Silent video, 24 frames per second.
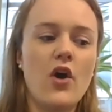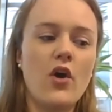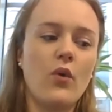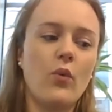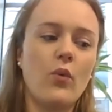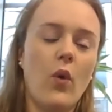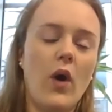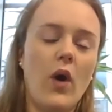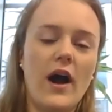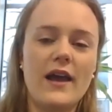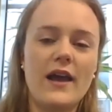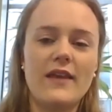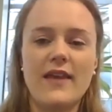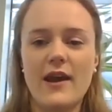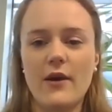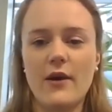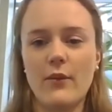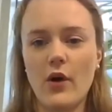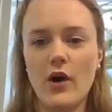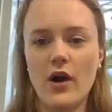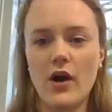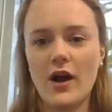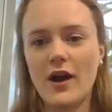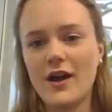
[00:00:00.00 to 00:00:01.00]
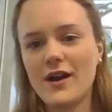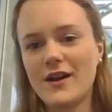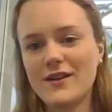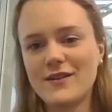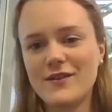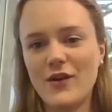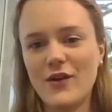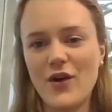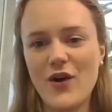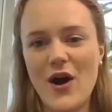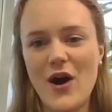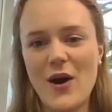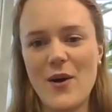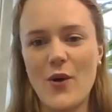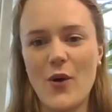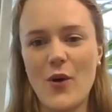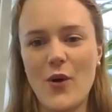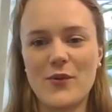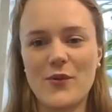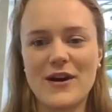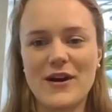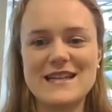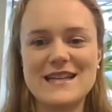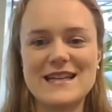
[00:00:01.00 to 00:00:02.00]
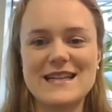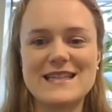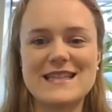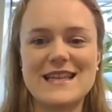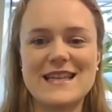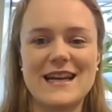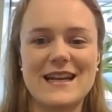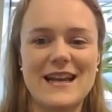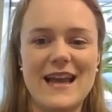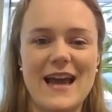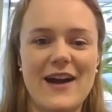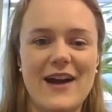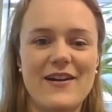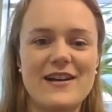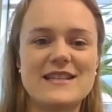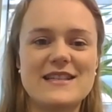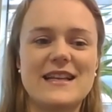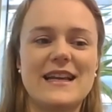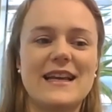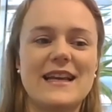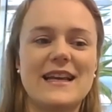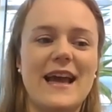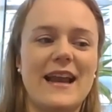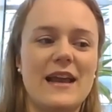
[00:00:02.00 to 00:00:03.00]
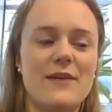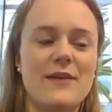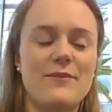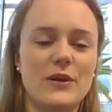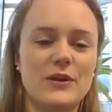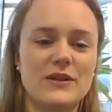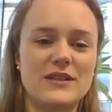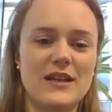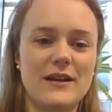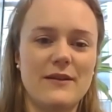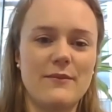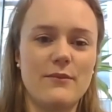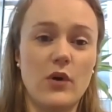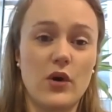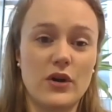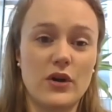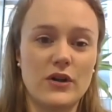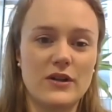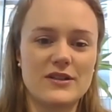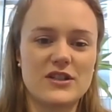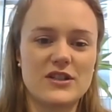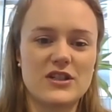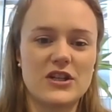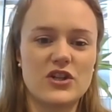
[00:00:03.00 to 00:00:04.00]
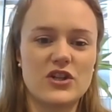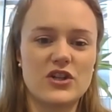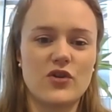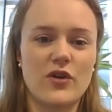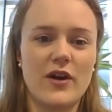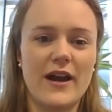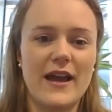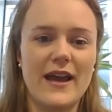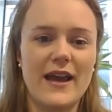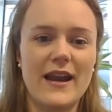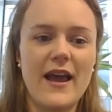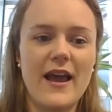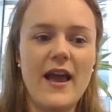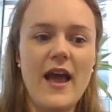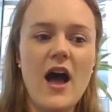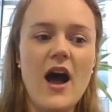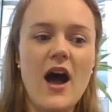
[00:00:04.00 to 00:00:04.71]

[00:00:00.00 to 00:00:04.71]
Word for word: why they were uh, operating in certain areas and again like building models to try and